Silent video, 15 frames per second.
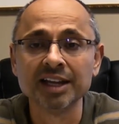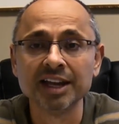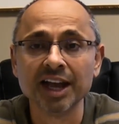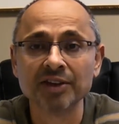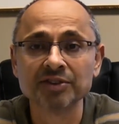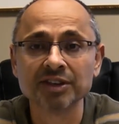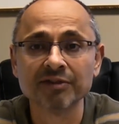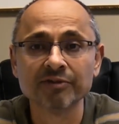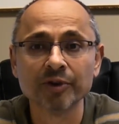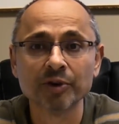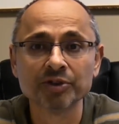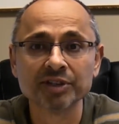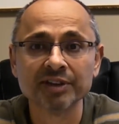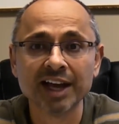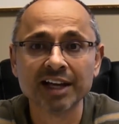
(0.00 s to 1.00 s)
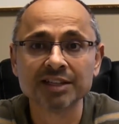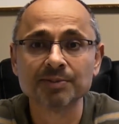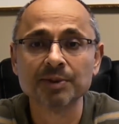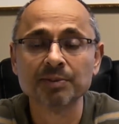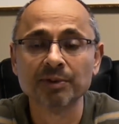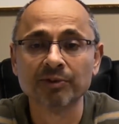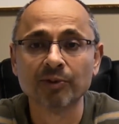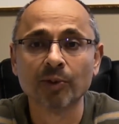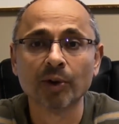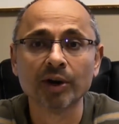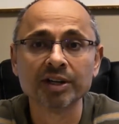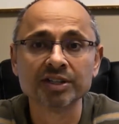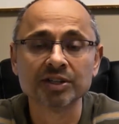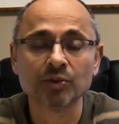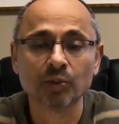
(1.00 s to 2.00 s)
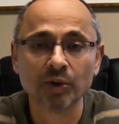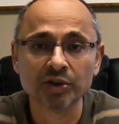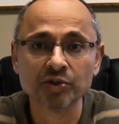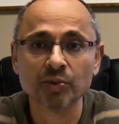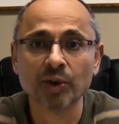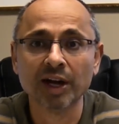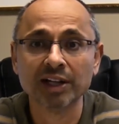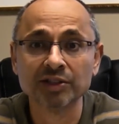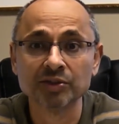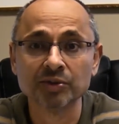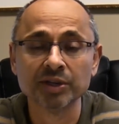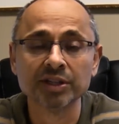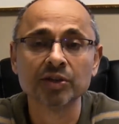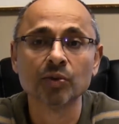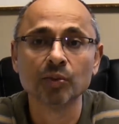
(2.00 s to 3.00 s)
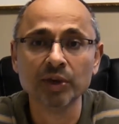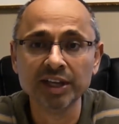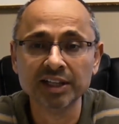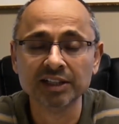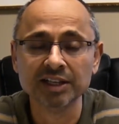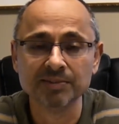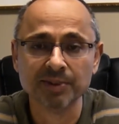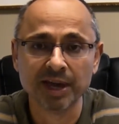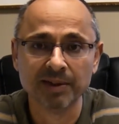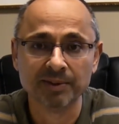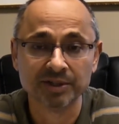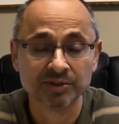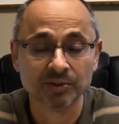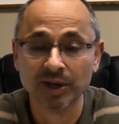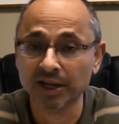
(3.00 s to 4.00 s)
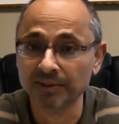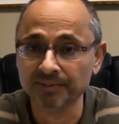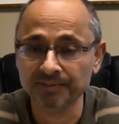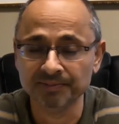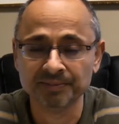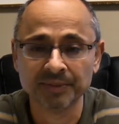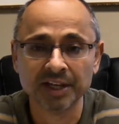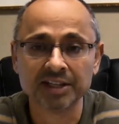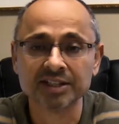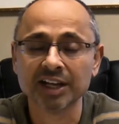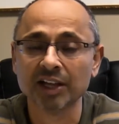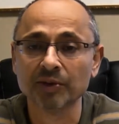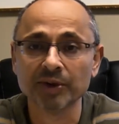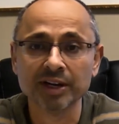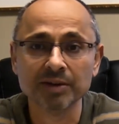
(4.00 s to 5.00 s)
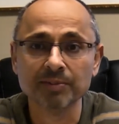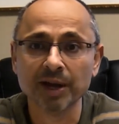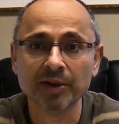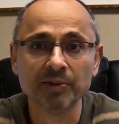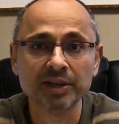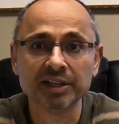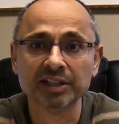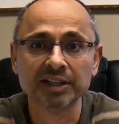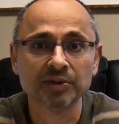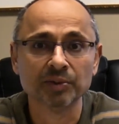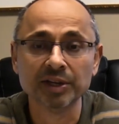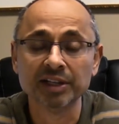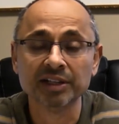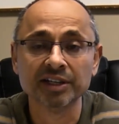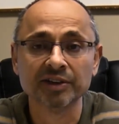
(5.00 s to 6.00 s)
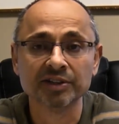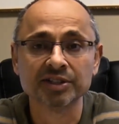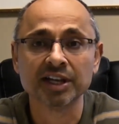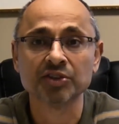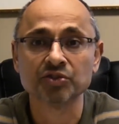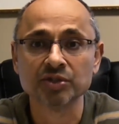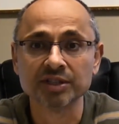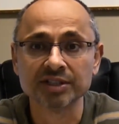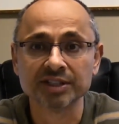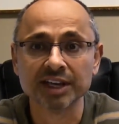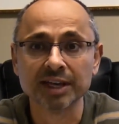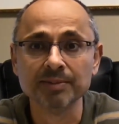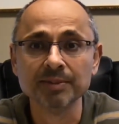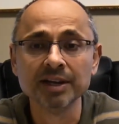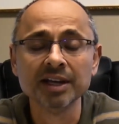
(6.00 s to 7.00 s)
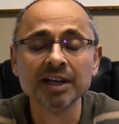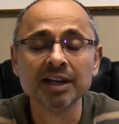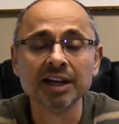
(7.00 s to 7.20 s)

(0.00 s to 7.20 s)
Now, some folks had asked me before, is it worthwhile doing the weekly payments? Well, accelerated bi-weekly and weekly are essentially the same.